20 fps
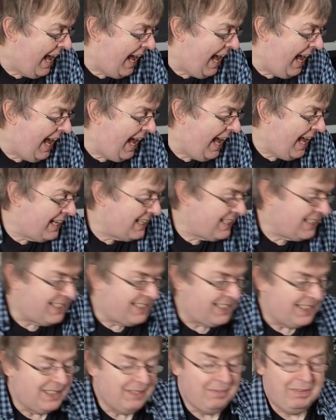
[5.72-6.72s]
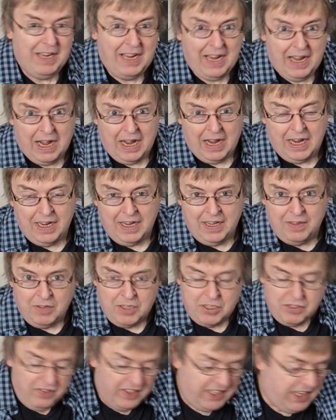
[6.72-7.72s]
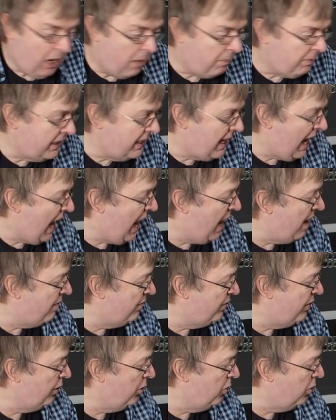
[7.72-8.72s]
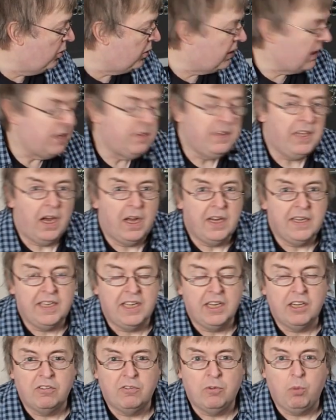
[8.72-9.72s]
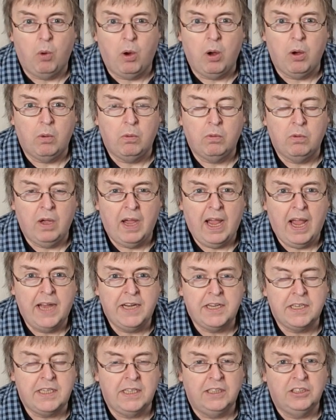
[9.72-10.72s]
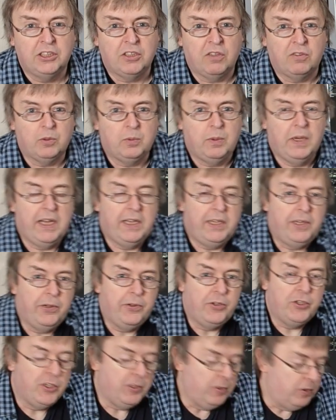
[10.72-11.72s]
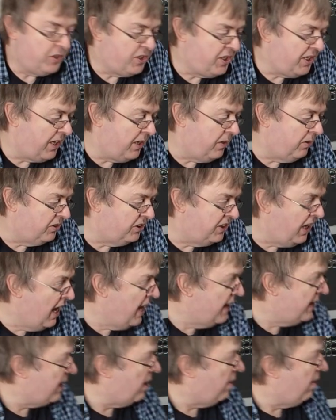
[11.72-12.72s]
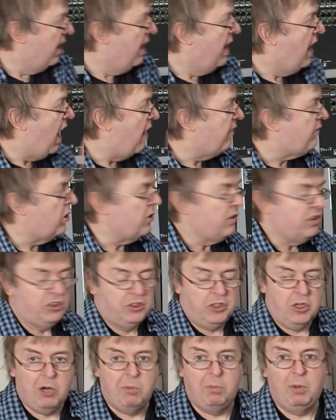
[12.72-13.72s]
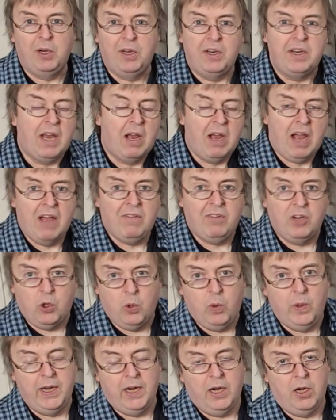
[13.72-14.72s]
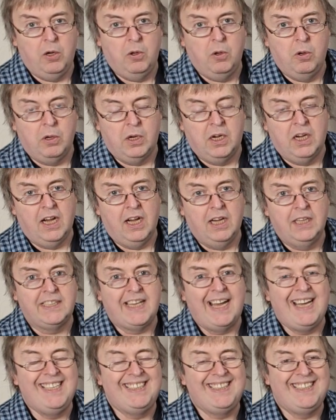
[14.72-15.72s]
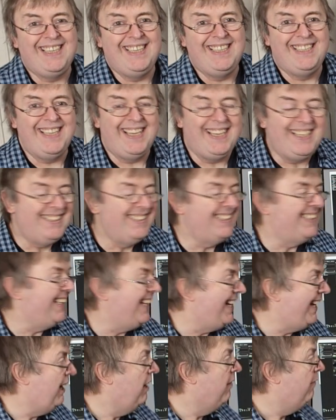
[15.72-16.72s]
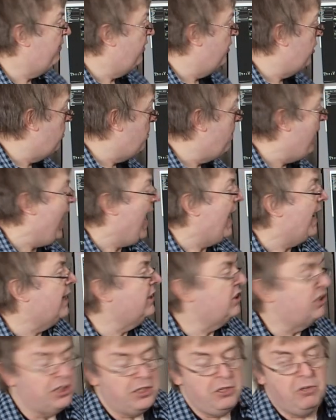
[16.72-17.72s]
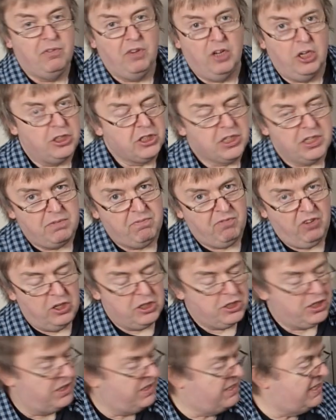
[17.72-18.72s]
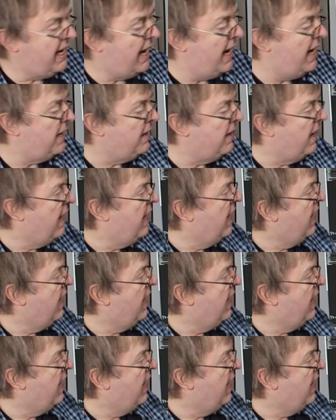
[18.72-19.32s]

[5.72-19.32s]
and in this video I'm going to have a look at the idea of what editing software you choose to use. Now, I've got an example and I have a quick look at ACDSee for the Mac. It's a new version, version 10.